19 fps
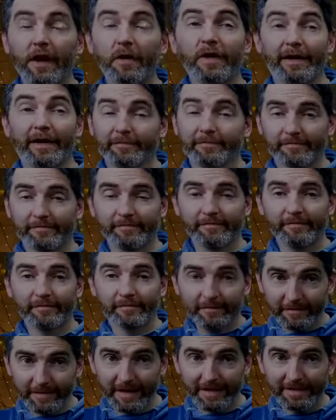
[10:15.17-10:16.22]
Okay,
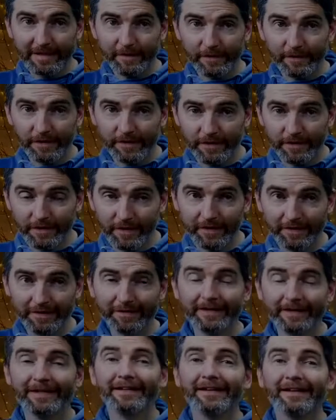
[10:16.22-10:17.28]
that's how it's going to start.
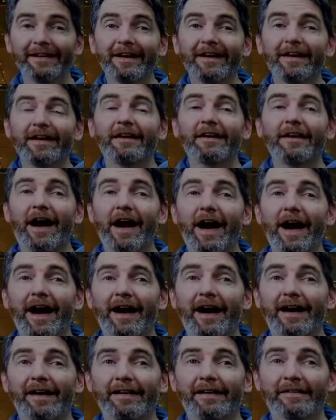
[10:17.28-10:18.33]

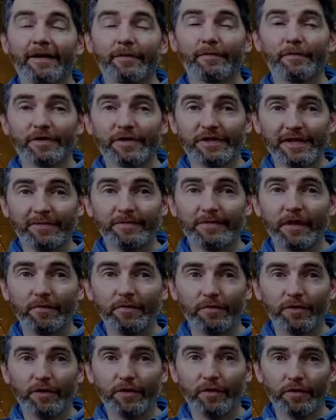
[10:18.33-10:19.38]
And then we'll just keep going
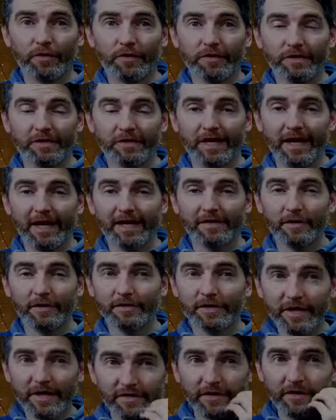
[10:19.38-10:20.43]
with the chords. So
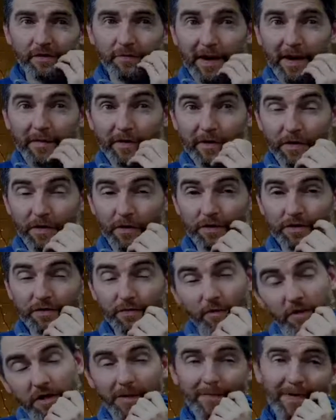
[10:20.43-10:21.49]
see if you can remember the chords.
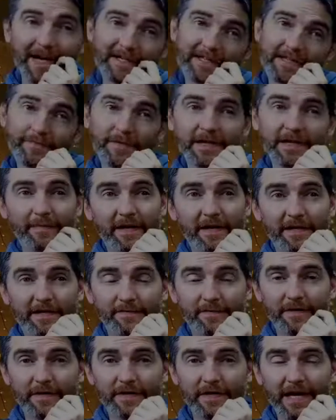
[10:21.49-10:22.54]
We'll go back to them in a minute,
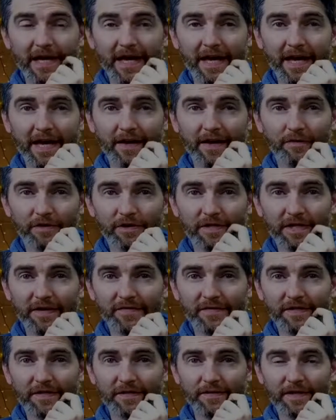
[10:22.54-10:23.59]
but we'll just
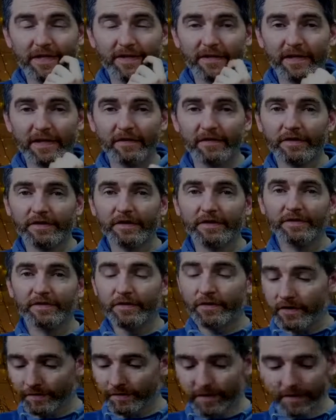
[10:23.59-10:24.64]
keep the lyrics on
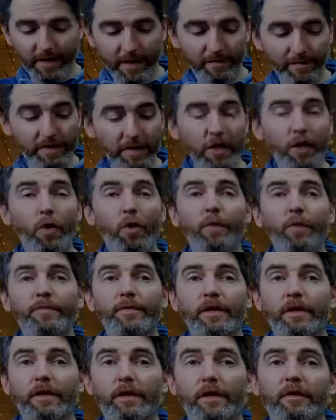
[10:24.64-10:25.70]
screen for the moment.
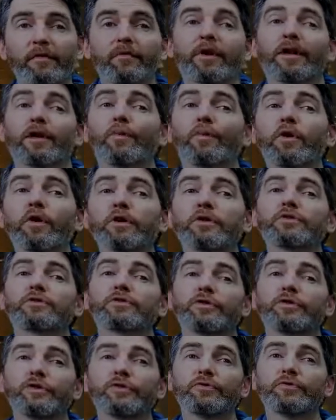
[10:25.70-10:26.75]
Okay, ready? 1,
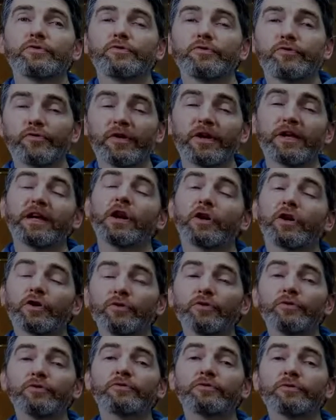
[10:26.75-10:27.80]
2, 3.
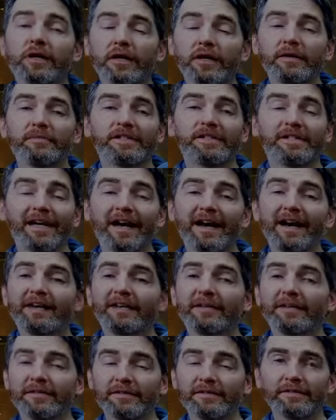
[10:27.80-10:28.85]
Hakuna
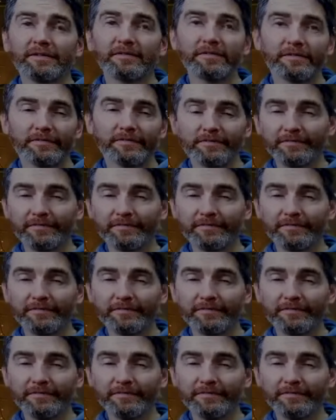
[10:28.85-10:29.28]
Matata.